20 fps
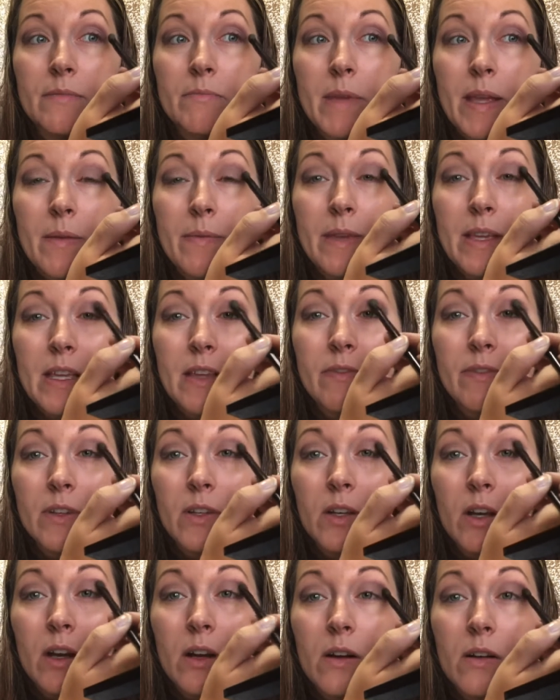maybe even
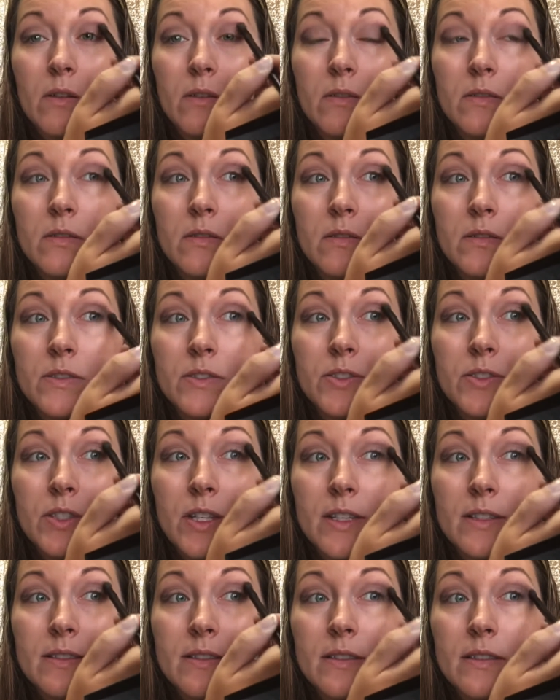go
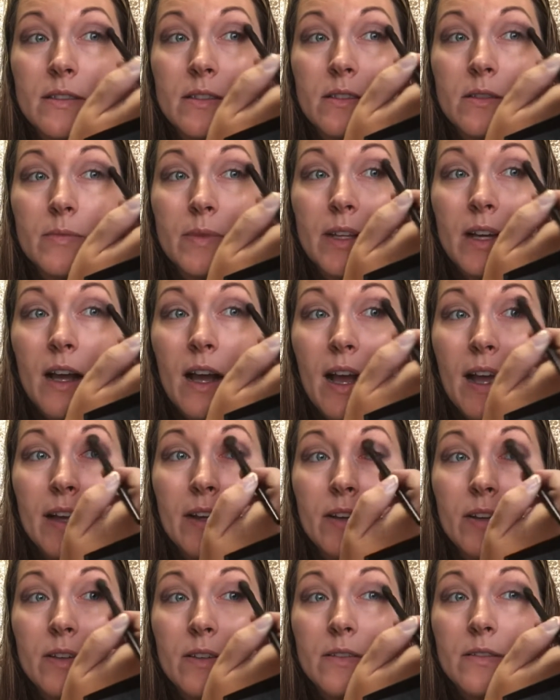just a little bit
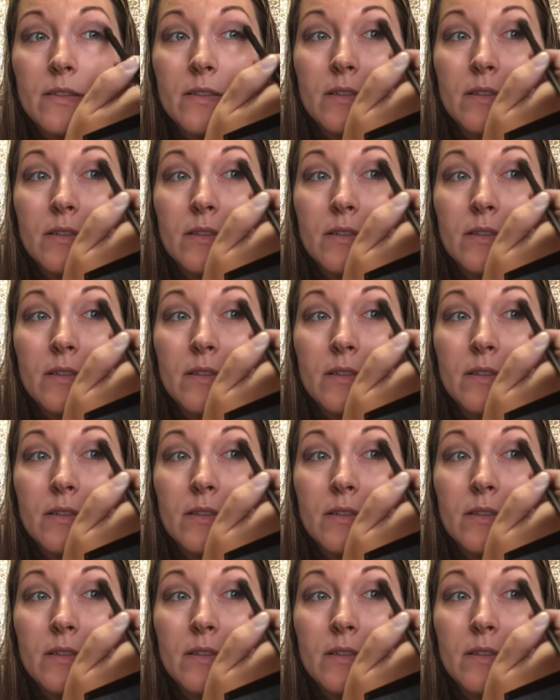higher